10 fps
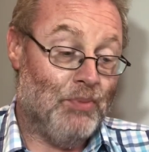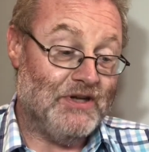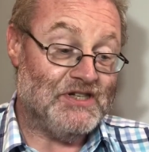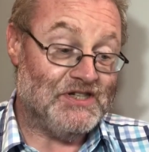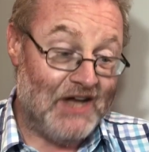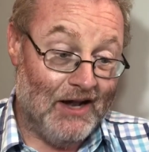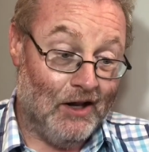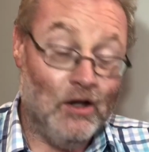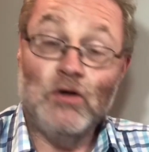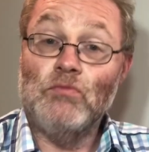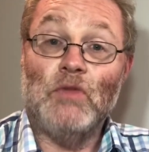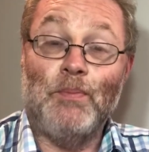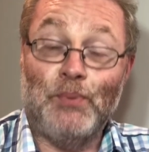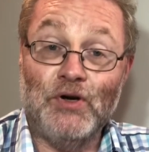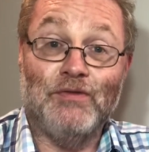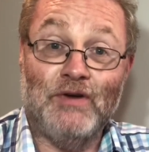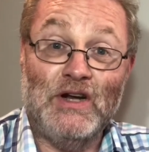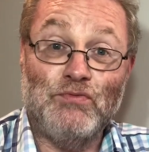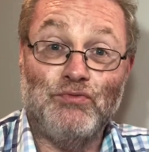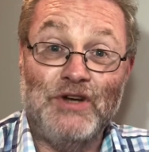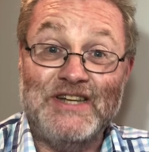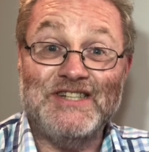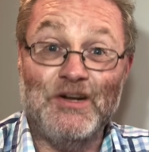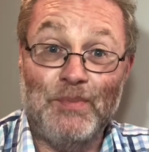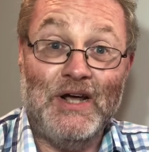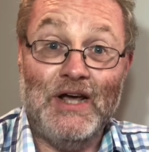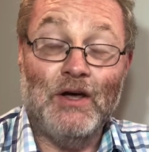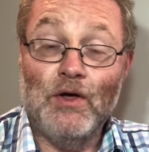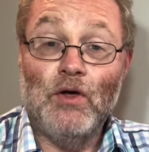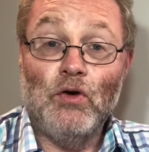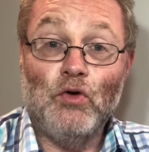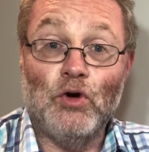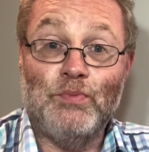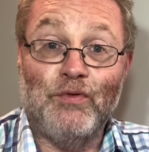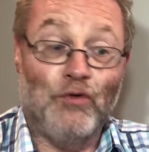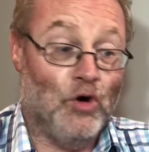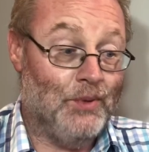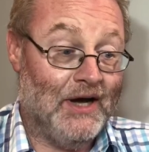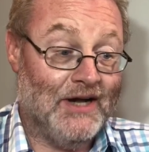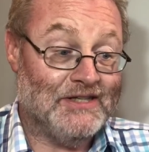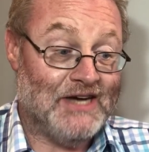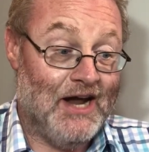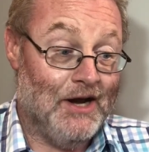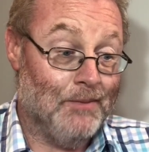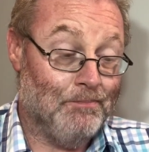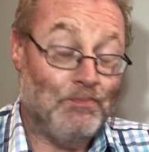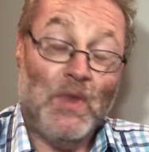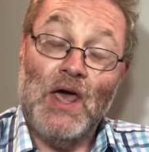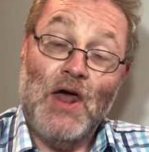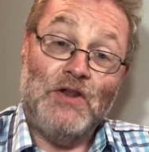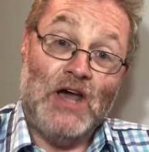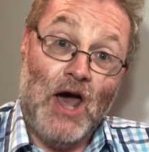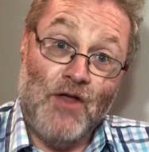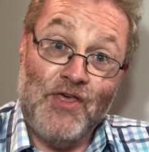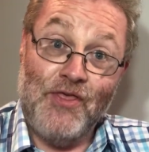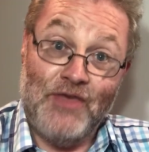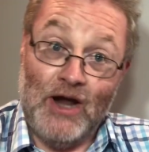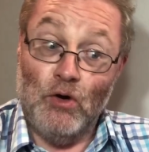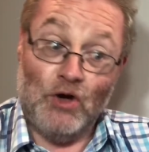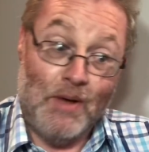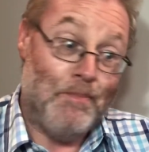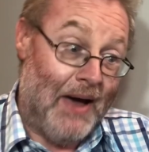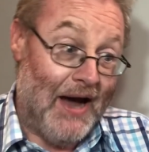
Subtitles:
But still, a perfectly reasonably good performing antenna. The other thing, looking